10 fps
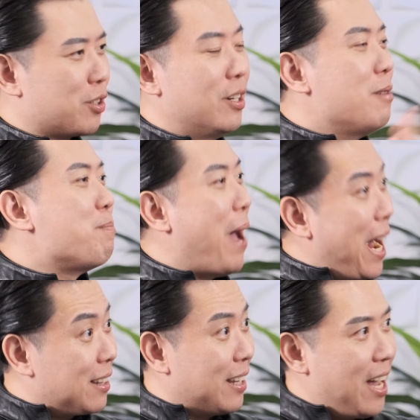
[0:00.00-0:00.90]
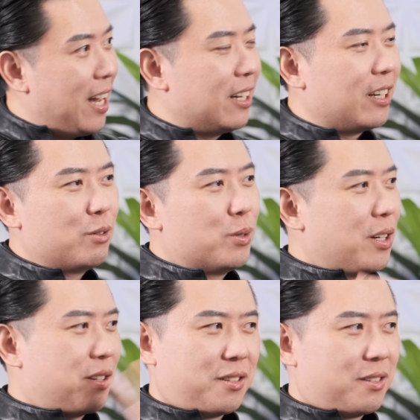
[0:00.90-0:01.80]
So back then, it
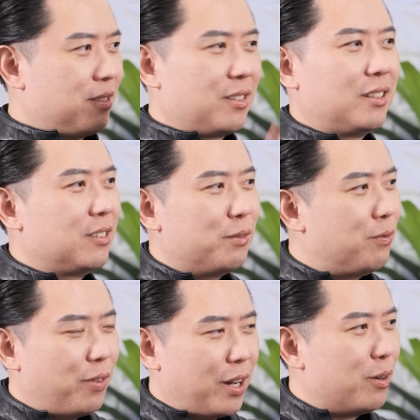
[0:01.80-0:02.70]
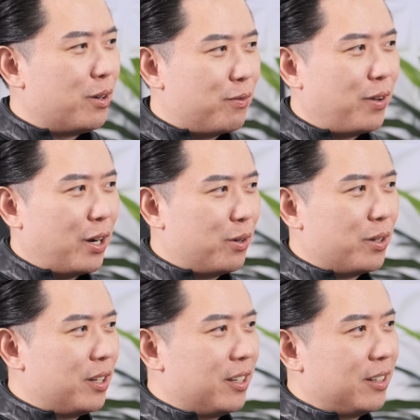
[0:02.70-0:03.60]
was very,
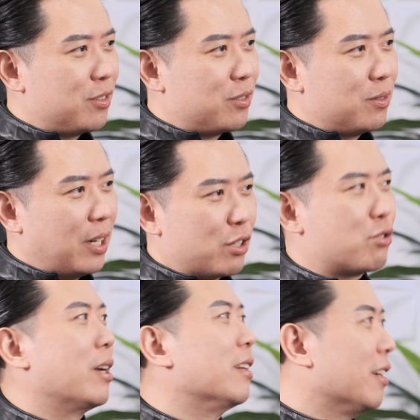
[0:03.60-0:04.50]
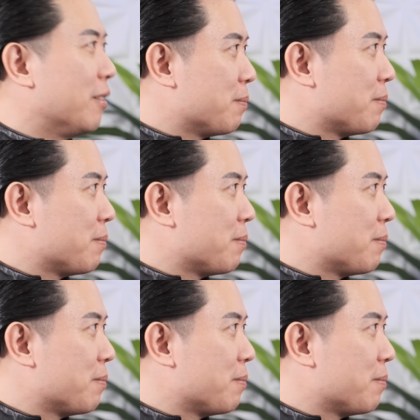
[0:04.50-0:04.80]
very trendy,